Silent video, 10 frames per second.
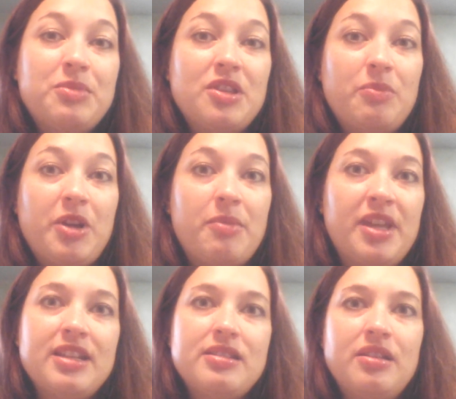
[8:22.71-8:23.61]
to the
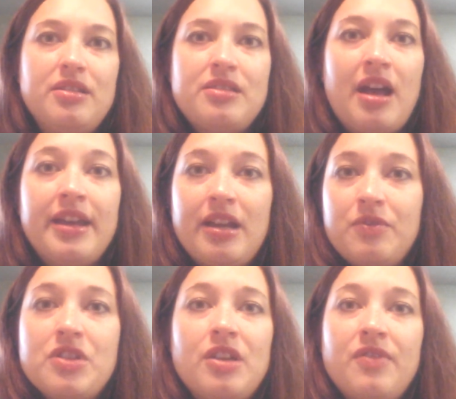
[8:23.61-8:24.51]
paramedics to decide
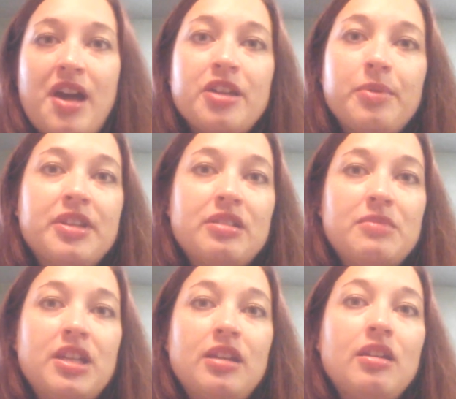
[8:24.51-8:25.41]
after they evaluated
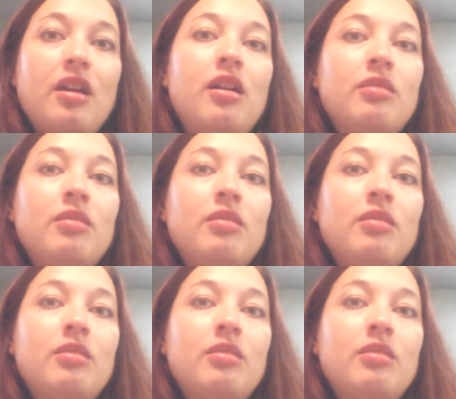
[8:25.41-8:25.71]
me,